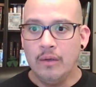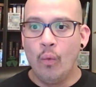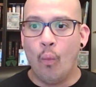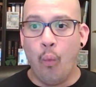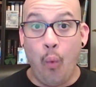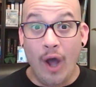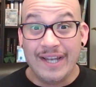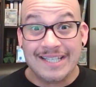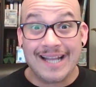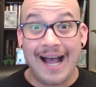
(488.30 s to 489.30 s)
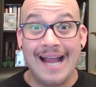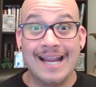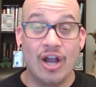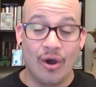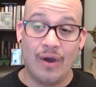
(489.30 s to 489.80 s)
once I
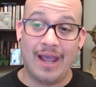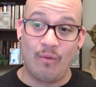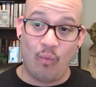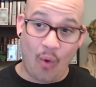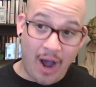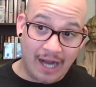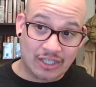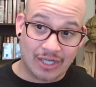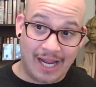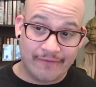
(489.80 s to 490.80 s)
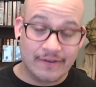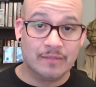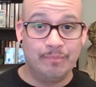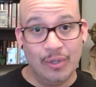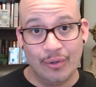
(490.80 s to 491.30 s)
go and watch Life is
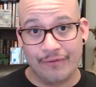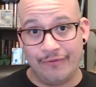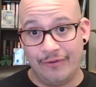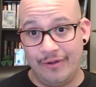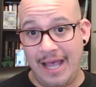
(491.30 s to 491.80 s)
Beautiful